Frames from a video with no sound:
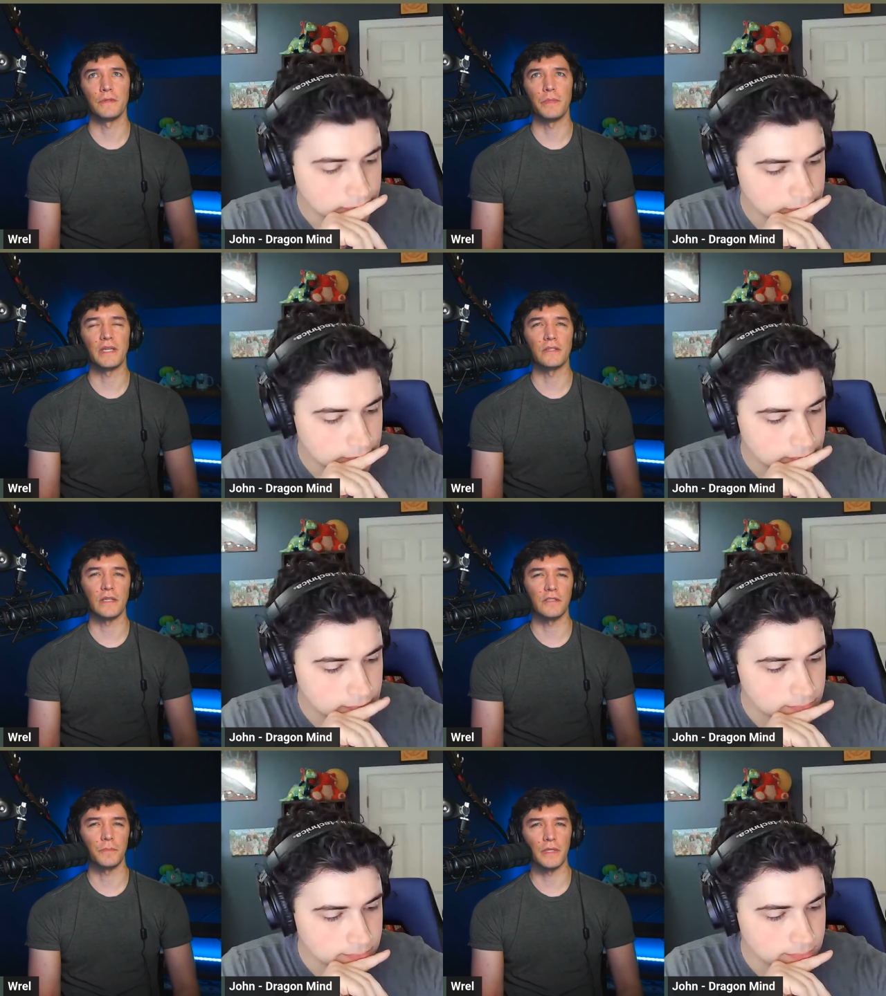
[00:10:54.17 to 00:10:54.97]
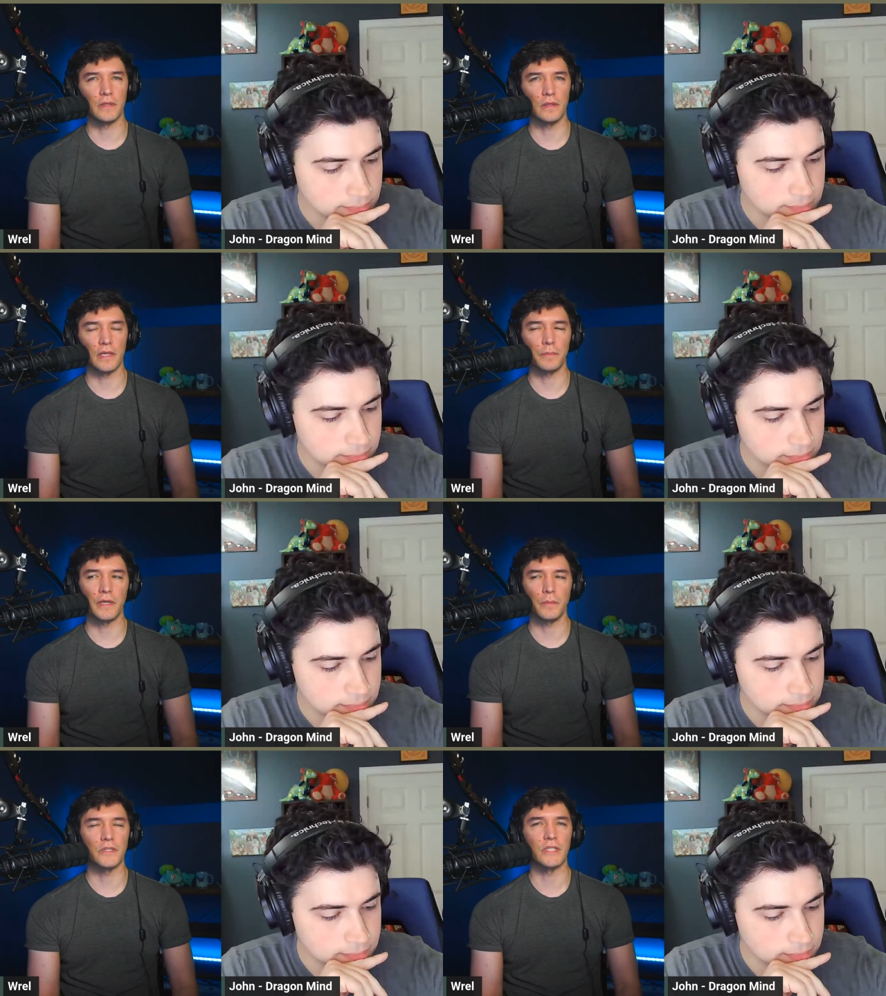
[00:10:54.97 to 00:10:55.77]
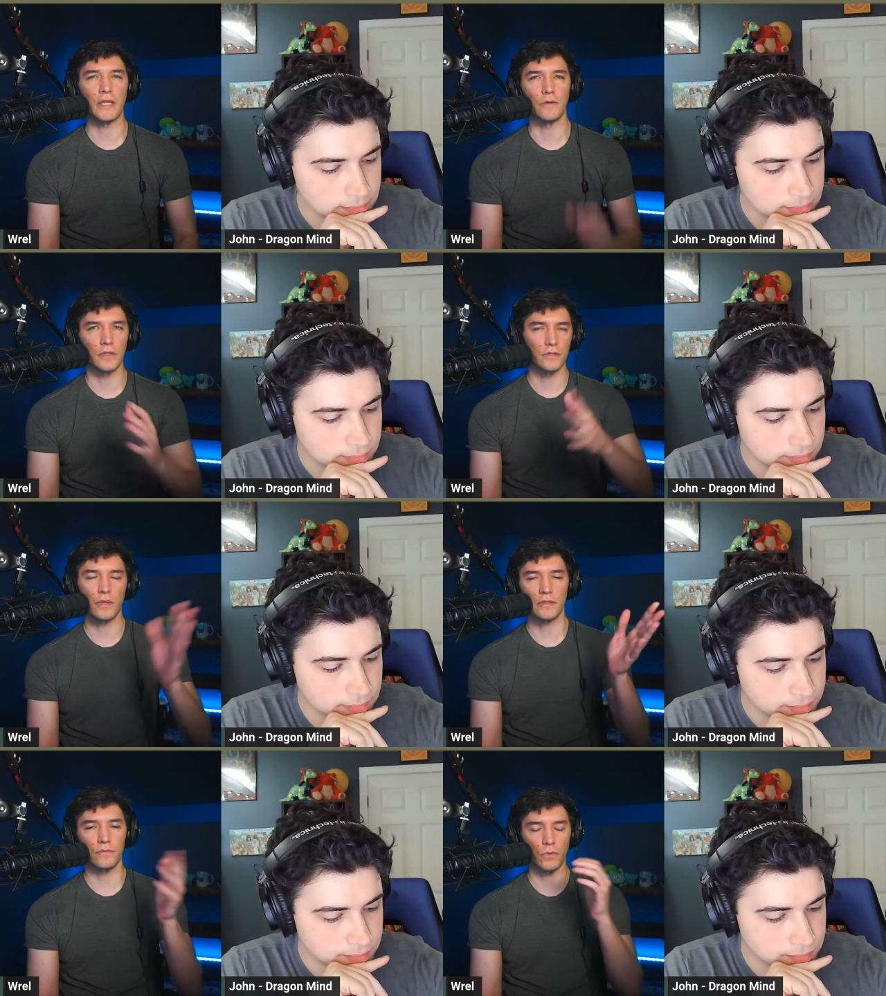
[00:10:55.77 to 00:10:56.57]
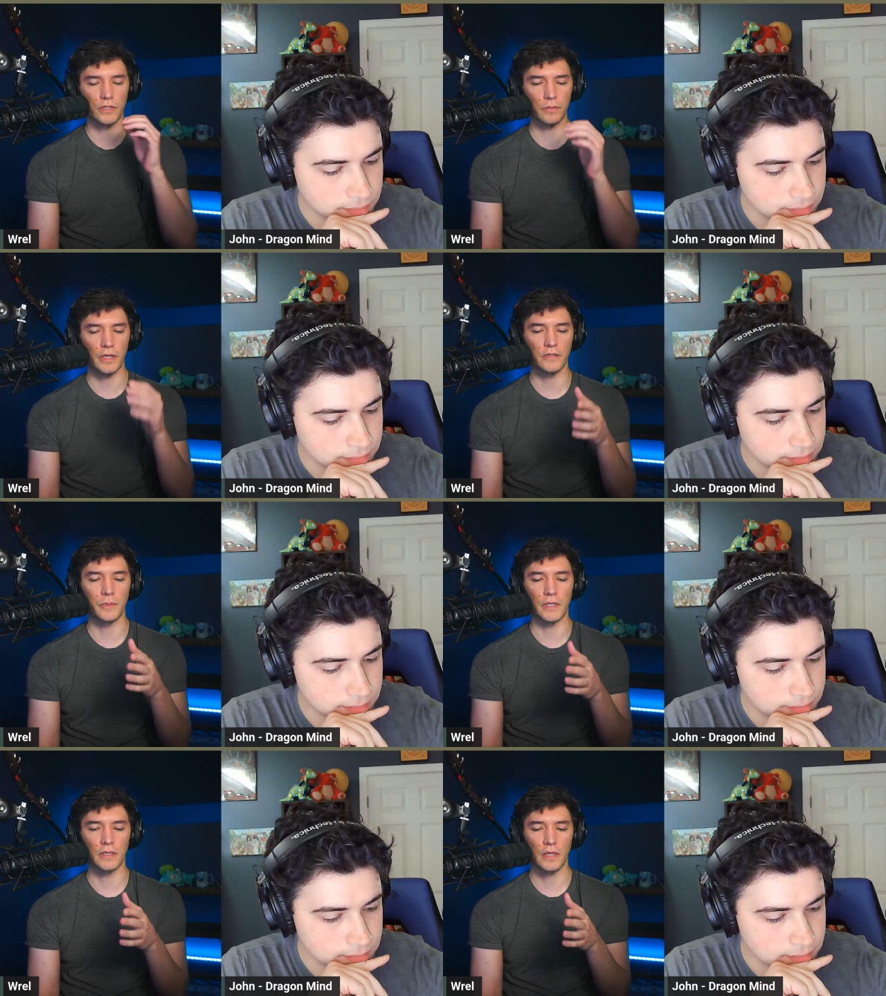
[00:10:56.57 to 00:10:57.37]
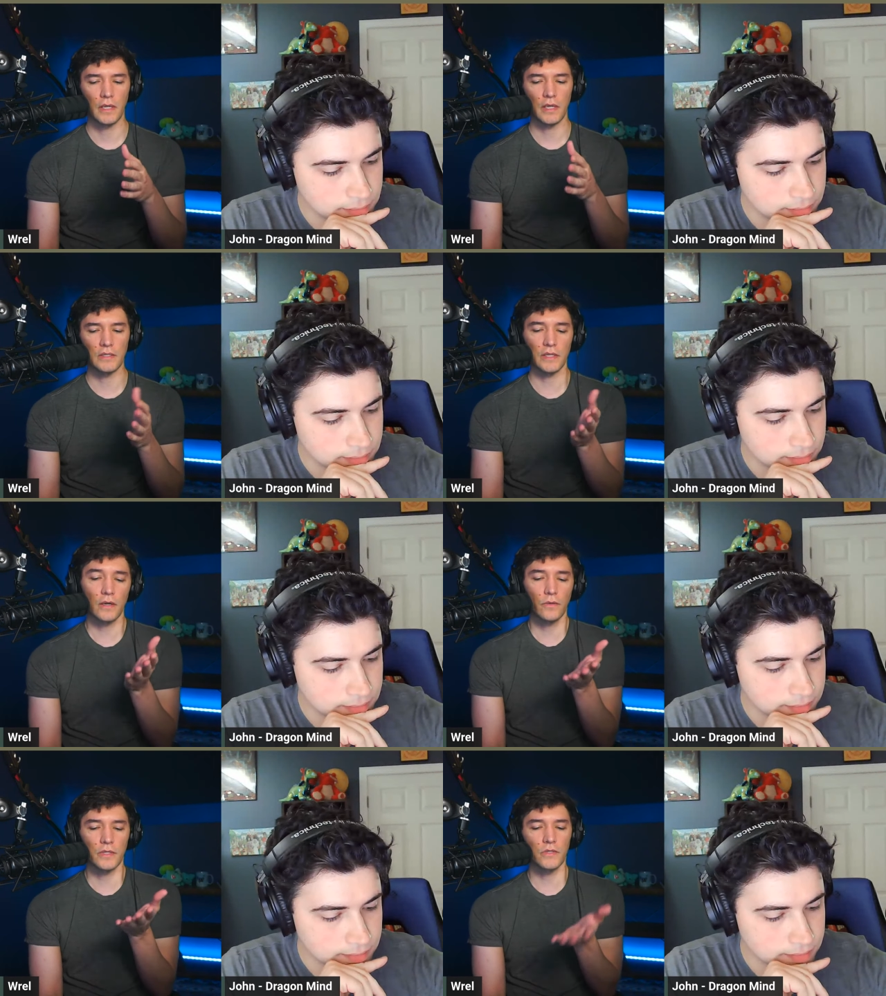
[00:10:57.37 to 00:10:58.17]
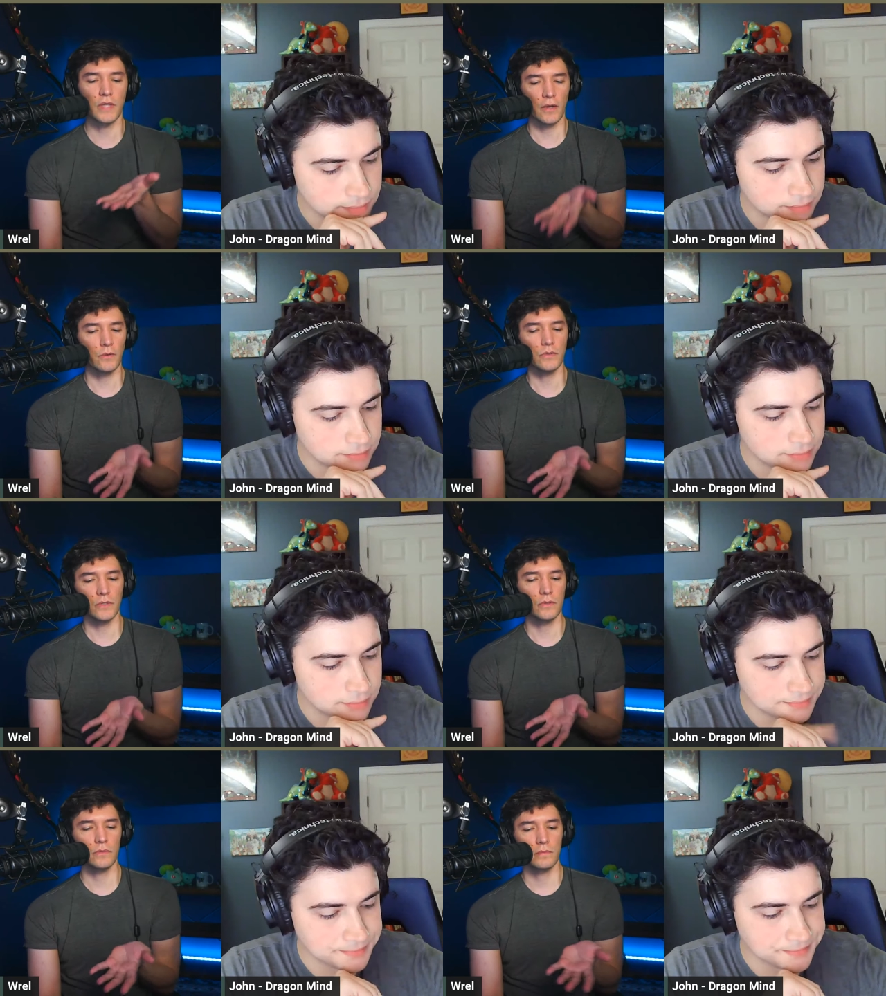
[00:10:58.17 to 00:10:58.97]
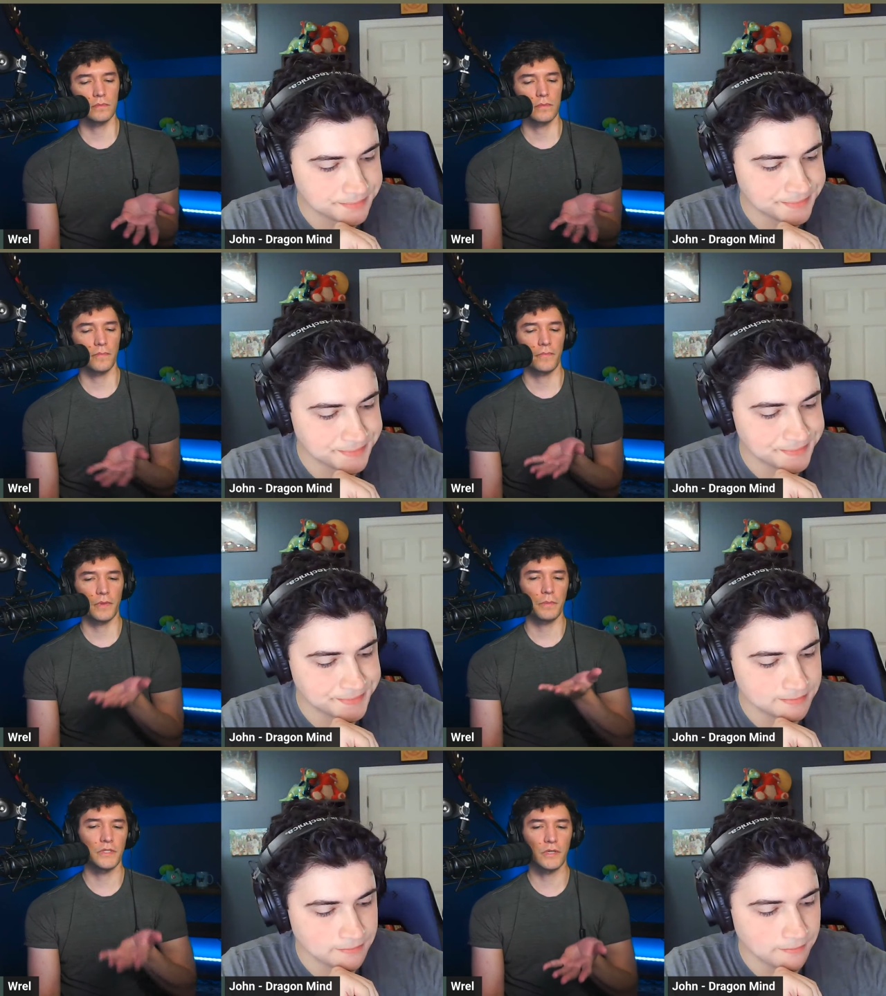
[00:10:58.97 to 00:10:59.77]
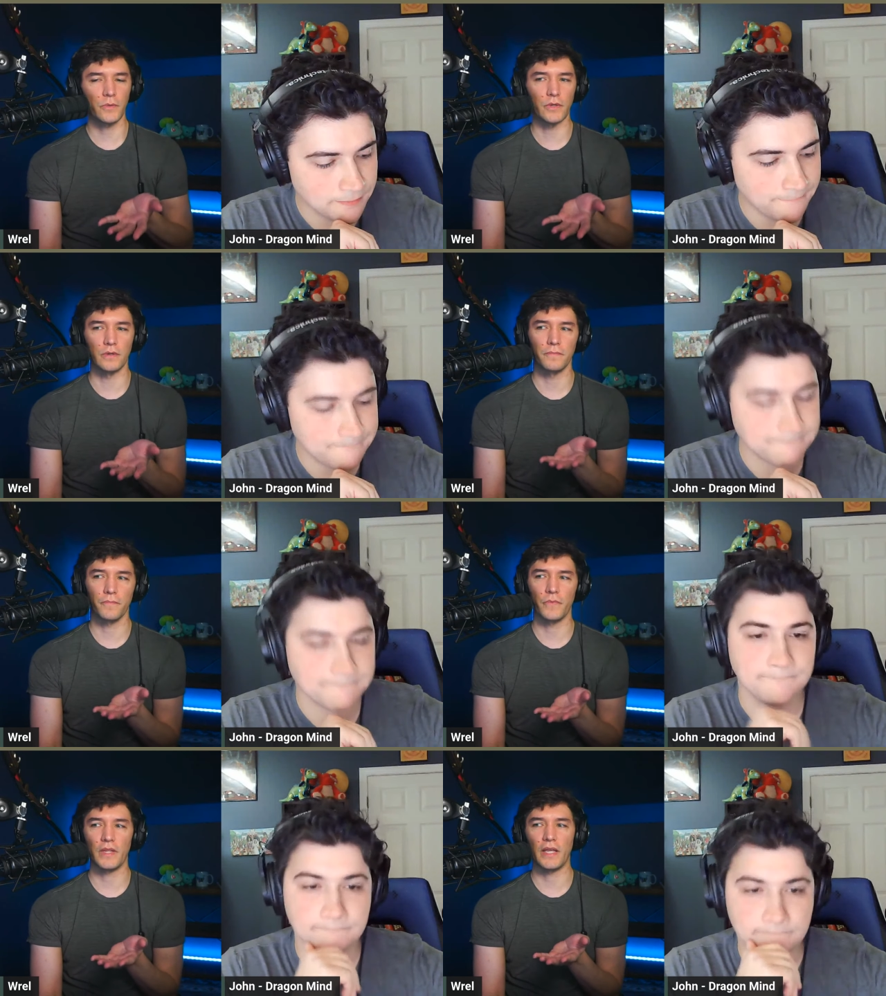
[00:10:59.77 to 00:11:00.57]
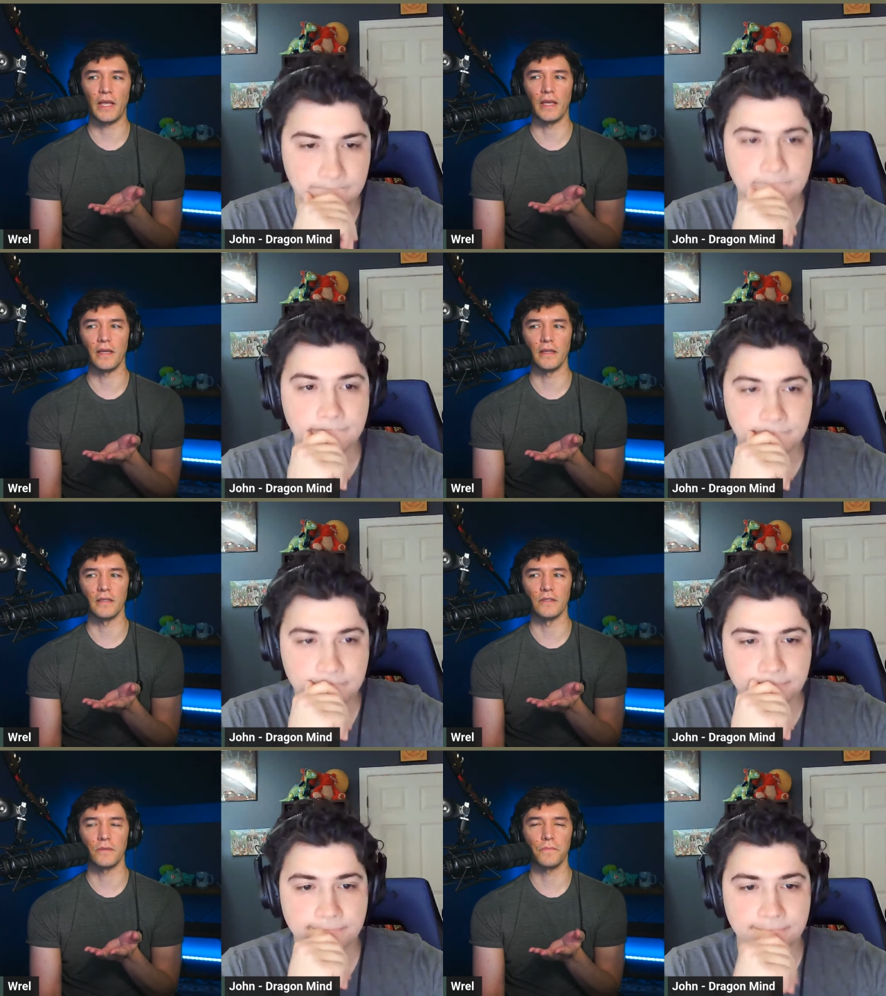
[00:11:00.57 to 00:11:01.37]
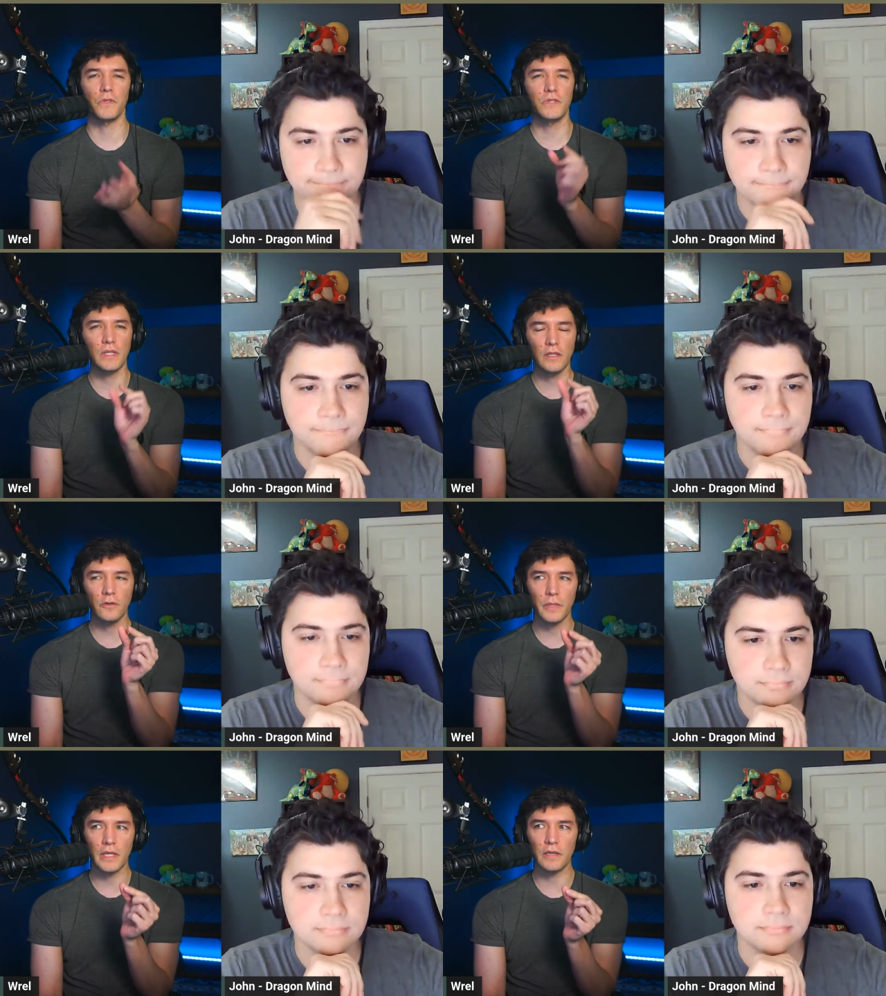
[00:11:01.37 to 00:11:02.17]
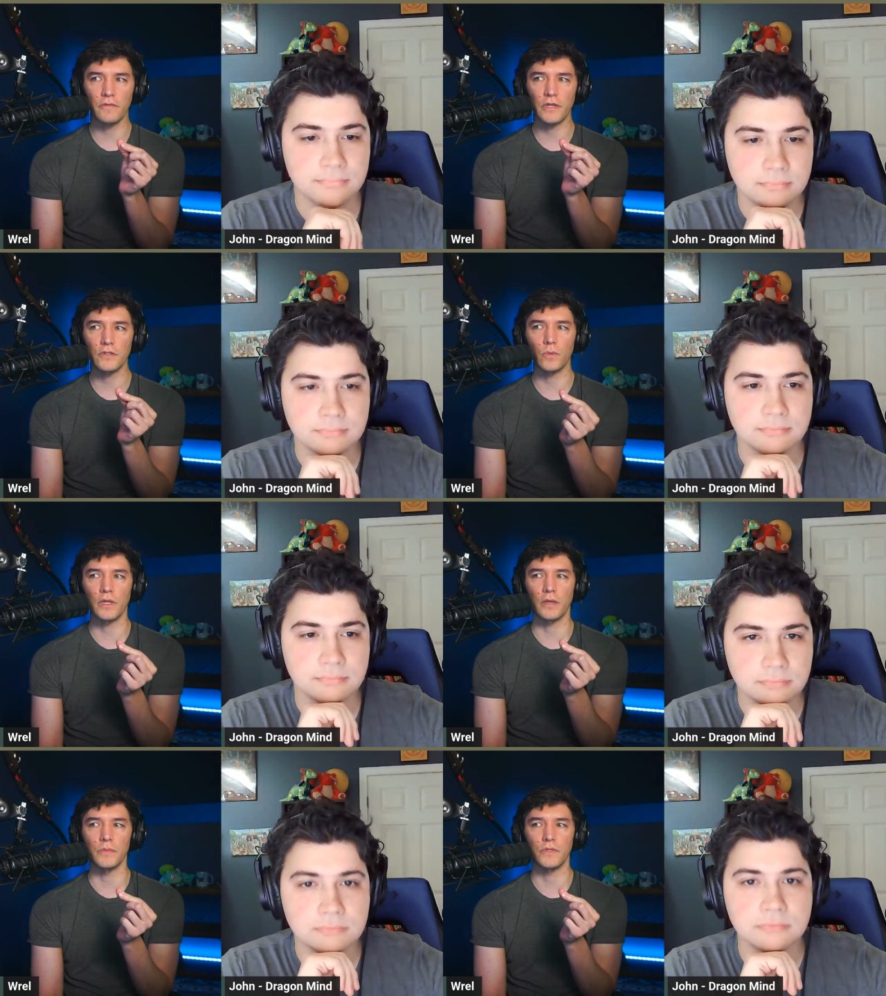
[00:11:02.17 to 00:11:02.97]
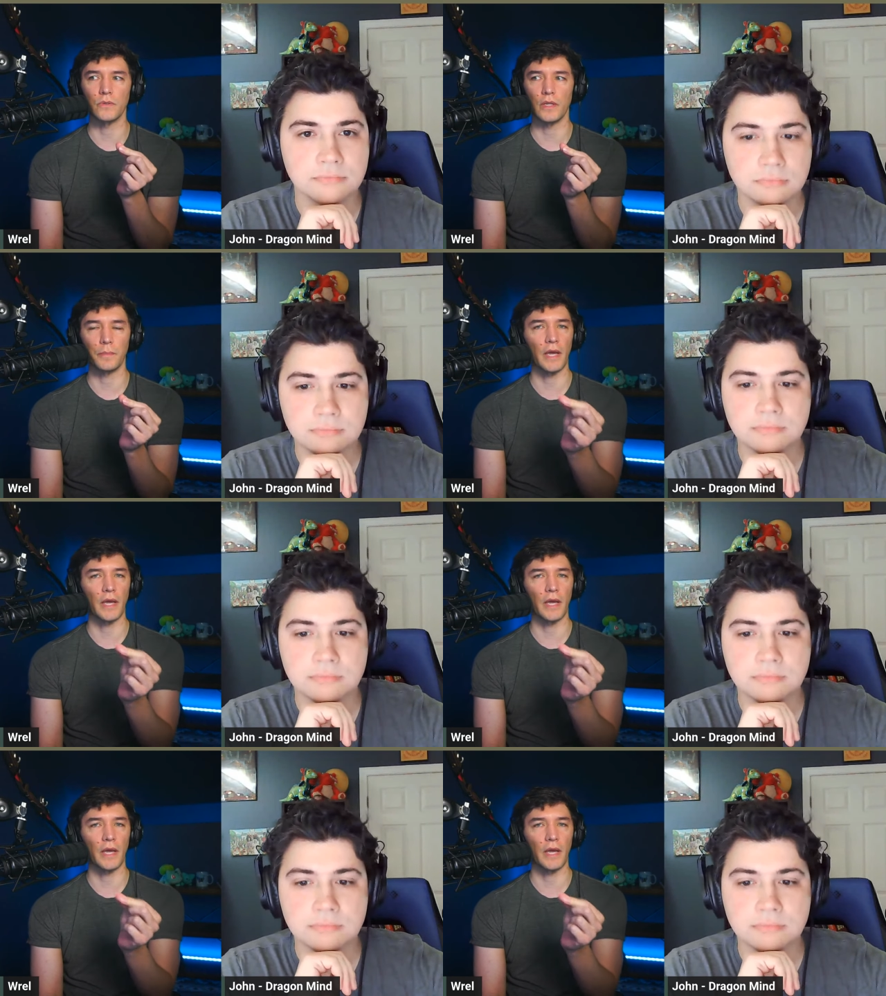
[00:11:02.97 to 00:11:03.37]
Speaker 1: because it's become the standard. The 2014 PHB is like, oh, this is how you do material. And you see a little bit of innovation when it comes to like